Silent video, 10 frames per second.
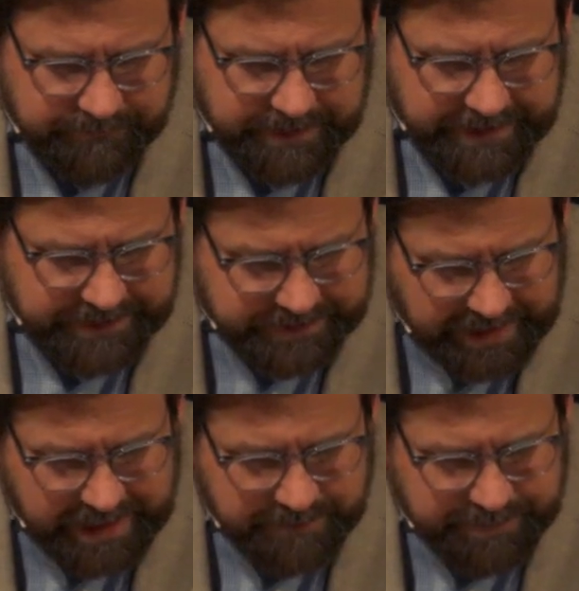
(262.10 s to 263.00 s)
and he
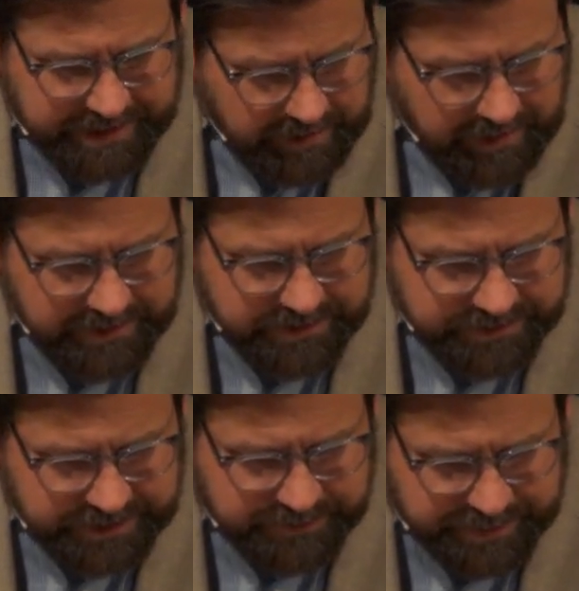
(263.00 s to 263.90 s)
said,
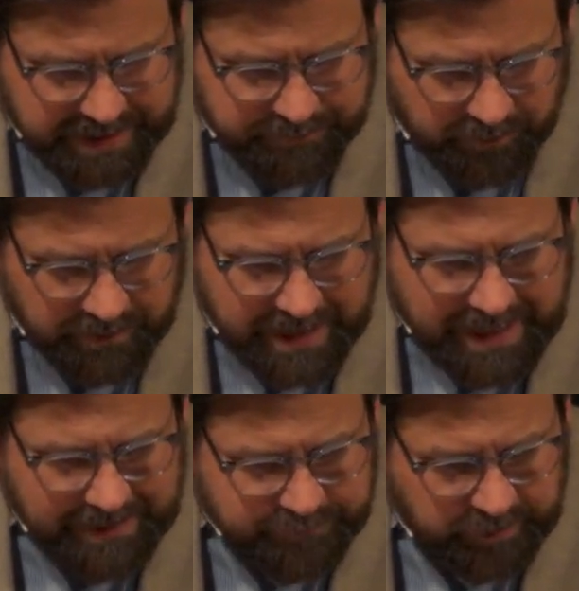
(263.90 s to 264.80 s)
Because this people
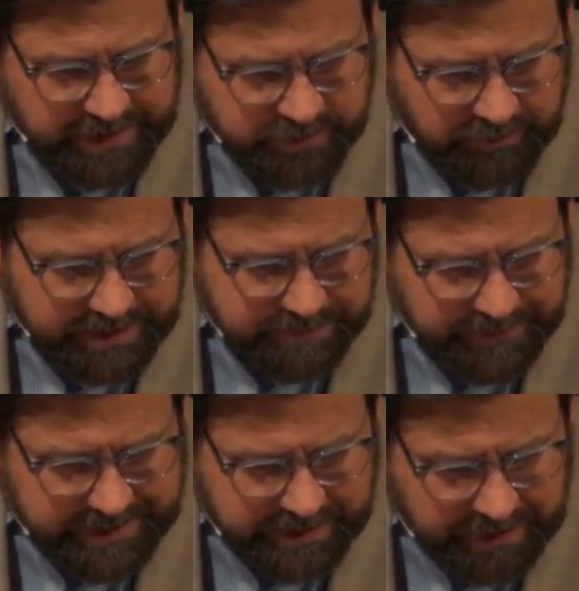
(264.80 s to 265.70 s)
have transgressed
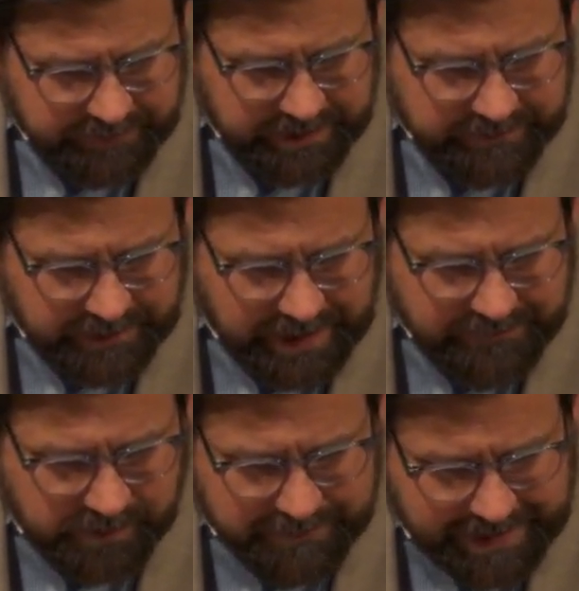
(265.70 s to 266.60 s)
my covenant that I
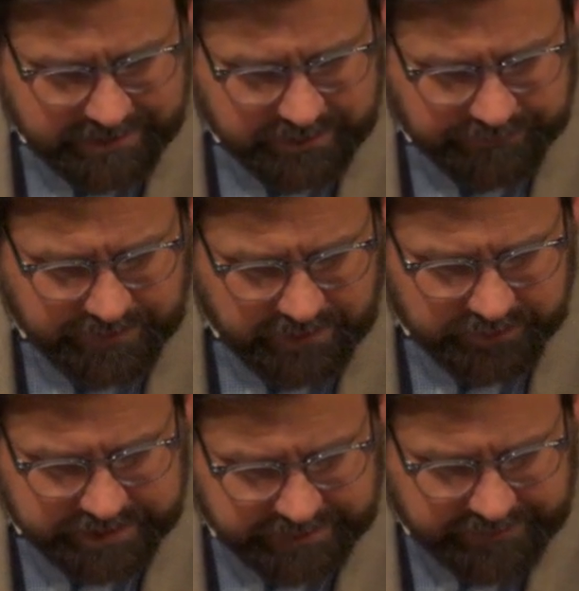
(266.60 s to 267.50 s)
have commanded their
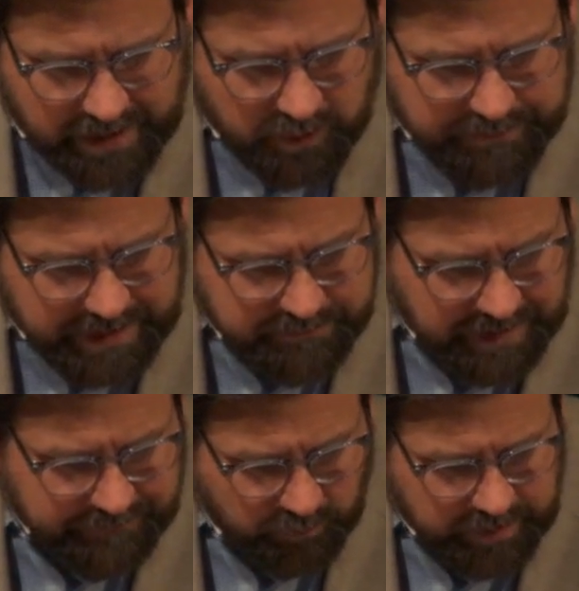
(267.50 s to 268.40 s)
fathers and have not obeyed
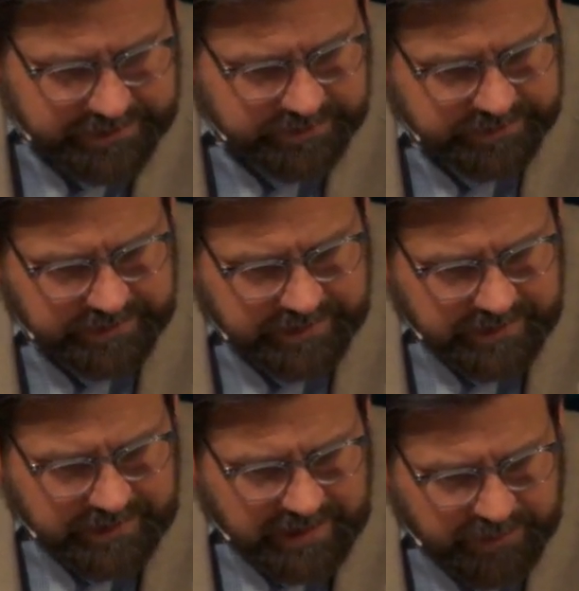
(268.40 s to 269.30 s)
my voice,
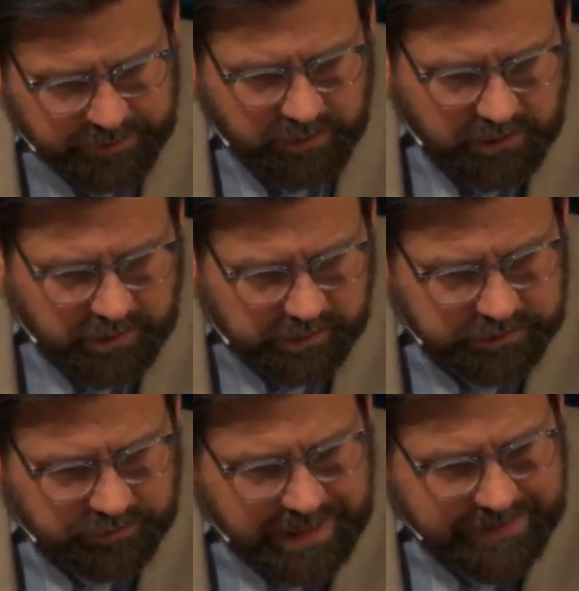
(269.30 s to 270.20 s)
I will no longer
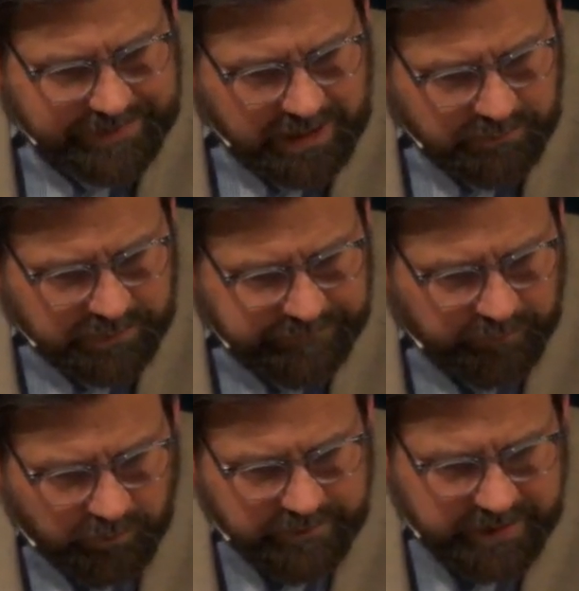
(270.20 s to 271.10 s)
drive out
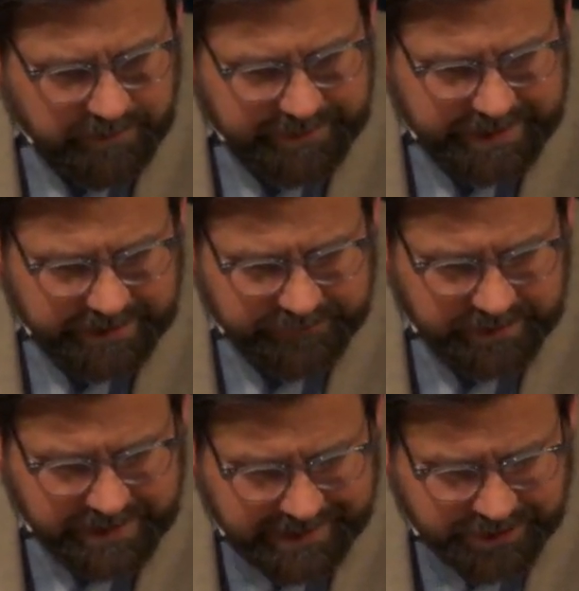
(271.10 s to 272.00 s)
before them any of
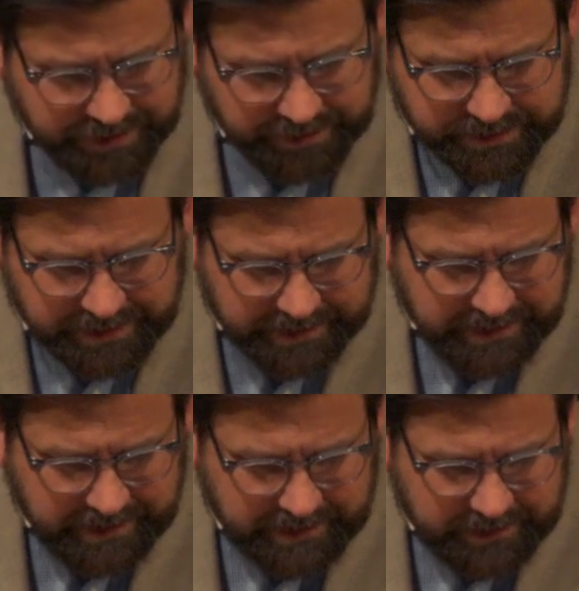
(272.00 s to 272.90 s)
the nations that
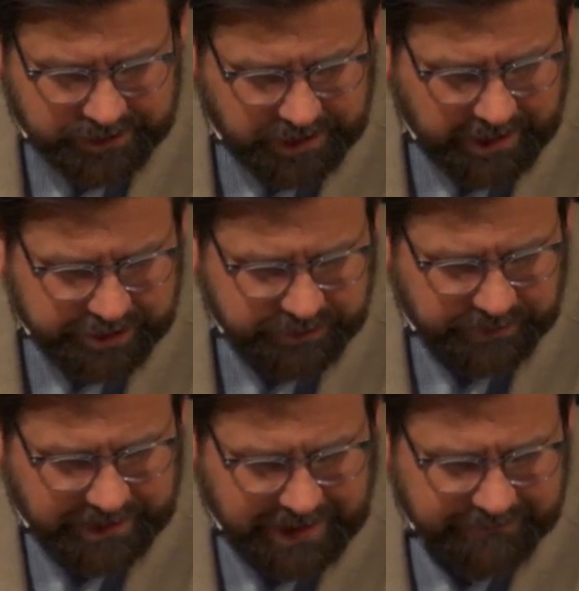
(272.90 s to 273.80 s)

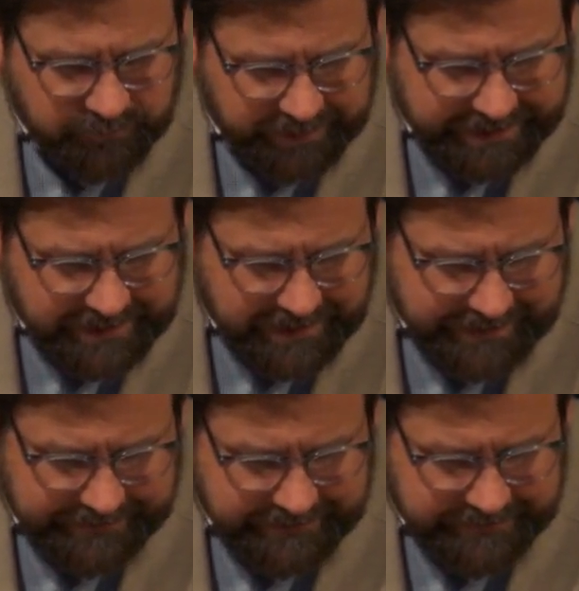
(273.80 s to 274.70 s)
Joshua left when he died,